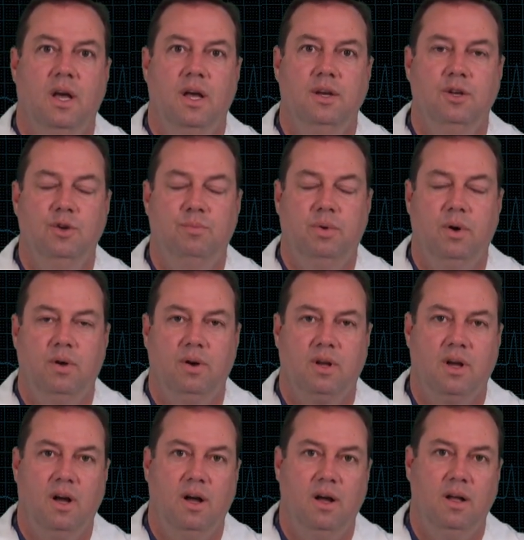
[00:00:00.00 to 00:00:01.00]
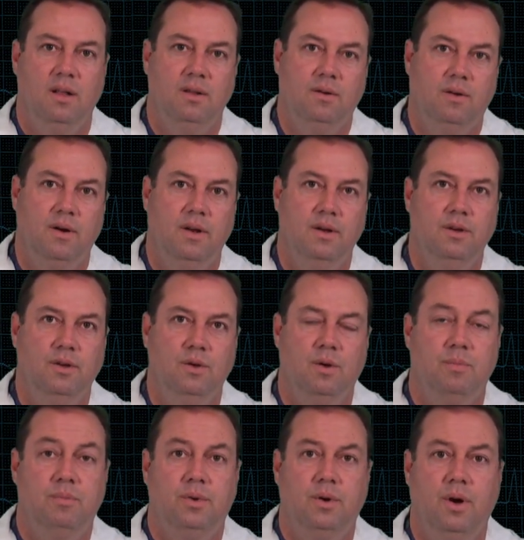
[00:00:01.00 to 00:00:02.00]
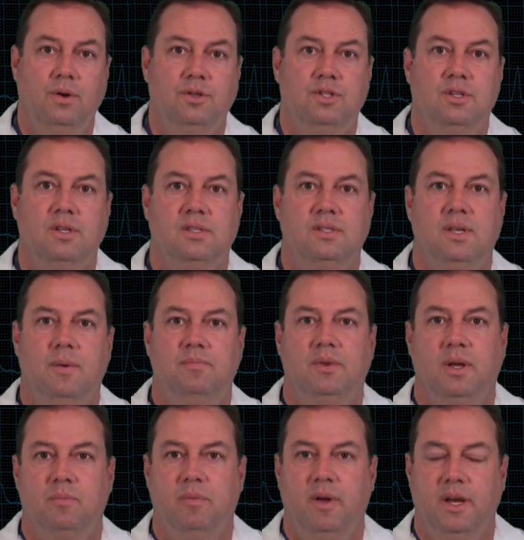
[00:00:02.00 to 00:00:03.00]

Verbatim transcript: a new protocol or a new approach to septic